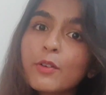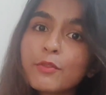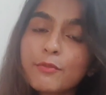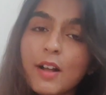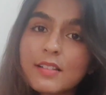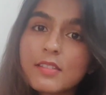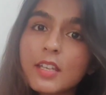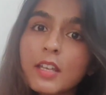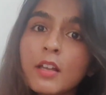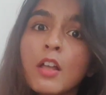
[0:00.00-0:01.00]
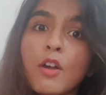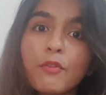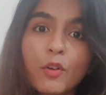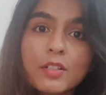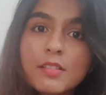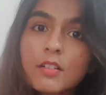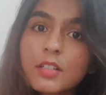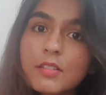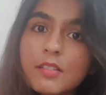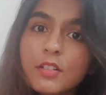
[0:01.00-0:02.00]
be on fasting for a
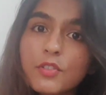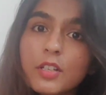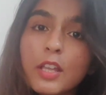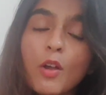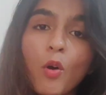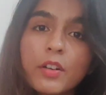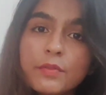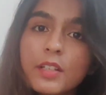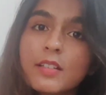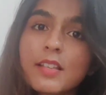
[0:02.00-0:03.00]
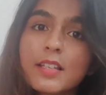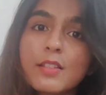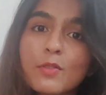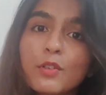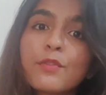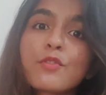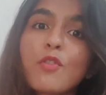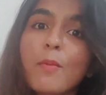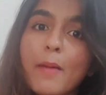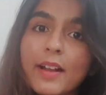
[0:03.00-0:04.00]
certain surgery, or if there is any sort of
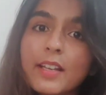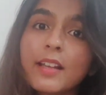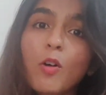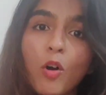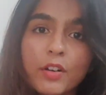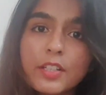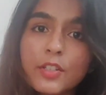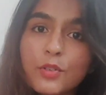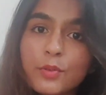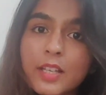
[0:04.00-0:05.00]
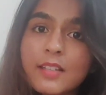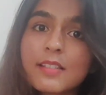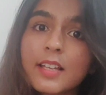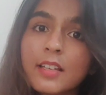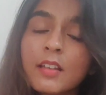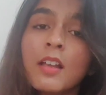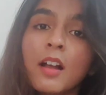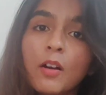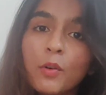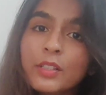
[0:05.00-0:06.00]
traumatic organ injuries, then
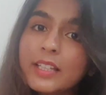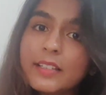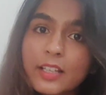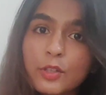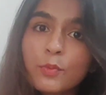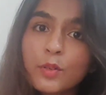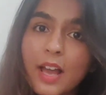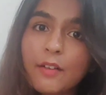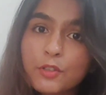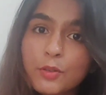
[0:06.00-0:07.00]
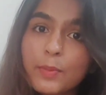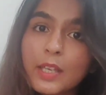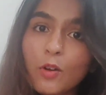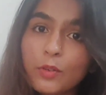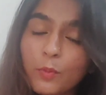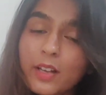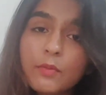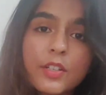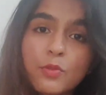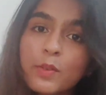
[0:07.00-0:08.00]
only then you would have to be on
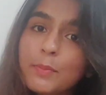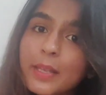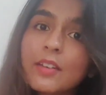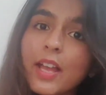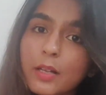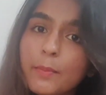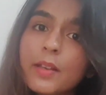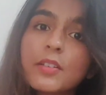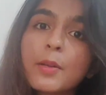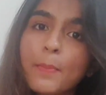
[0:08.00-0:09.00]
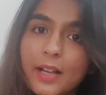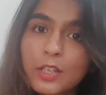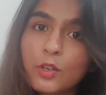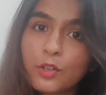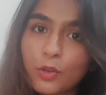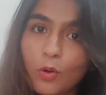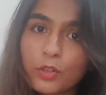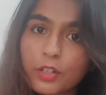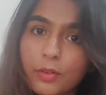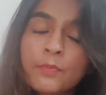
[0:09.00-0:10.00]
one, which will be recommended by your
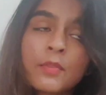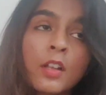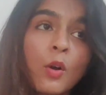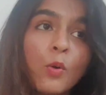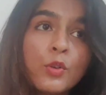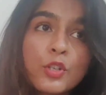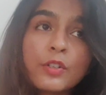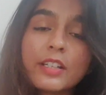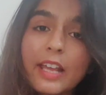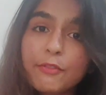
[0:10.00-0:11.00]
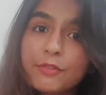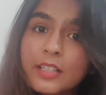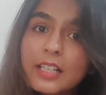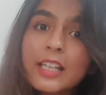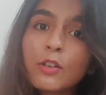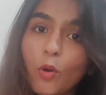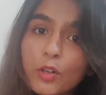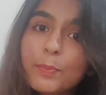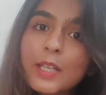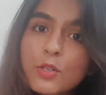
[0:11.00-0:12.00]
doctor. Who should definitely
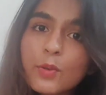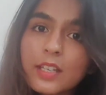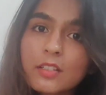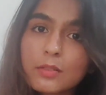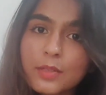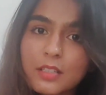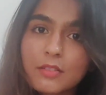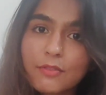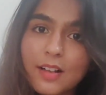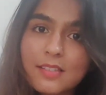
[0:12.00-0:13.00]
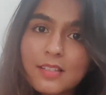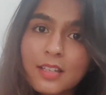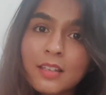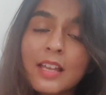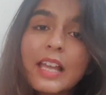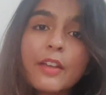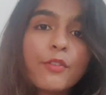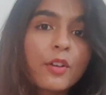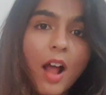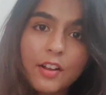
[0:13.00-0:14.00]
not be doing intermittent fasting?
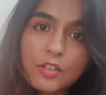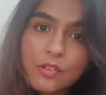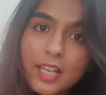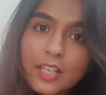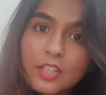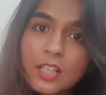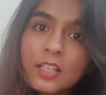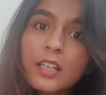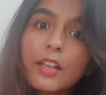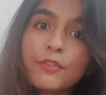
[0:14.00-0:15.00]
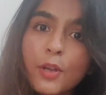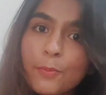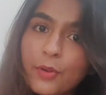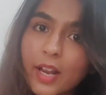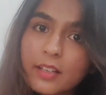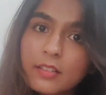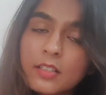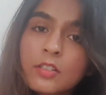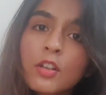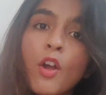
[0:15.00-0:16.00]
If you're under 18, if you're
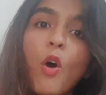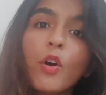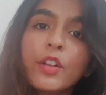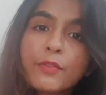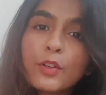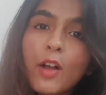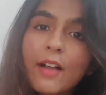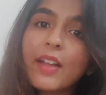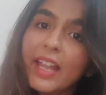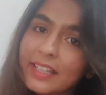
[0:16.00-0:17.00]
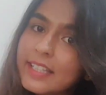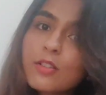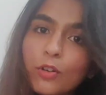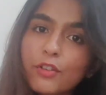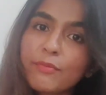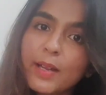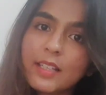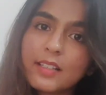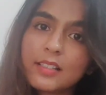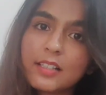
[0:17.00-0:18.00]
pregnant, or if you have any sort of
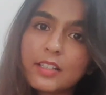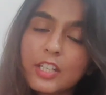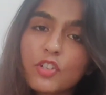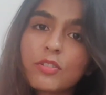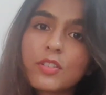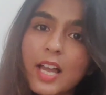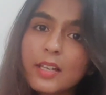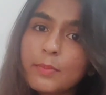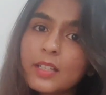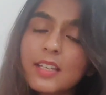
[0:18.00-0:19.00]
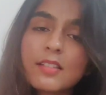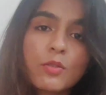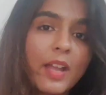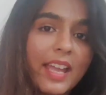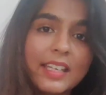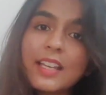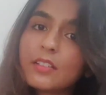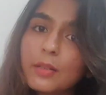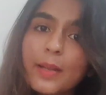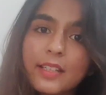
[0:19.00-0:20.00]
medical condition, diabetes to any
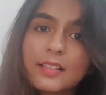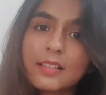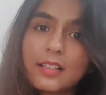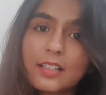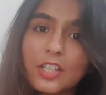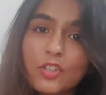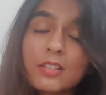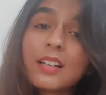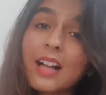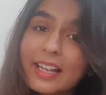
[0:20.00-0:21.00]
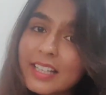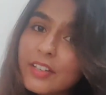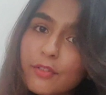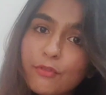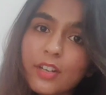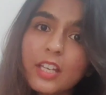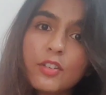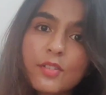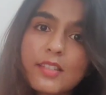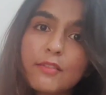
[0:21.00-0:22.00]
other medical condition, kindly refrain
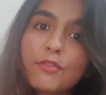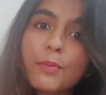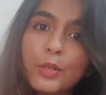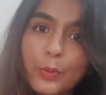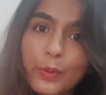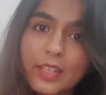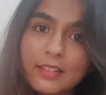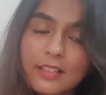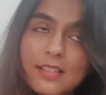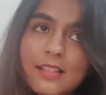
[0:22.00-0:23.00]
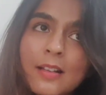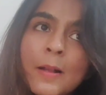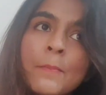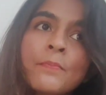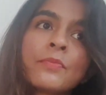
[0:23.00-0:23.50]
yourself from doing this.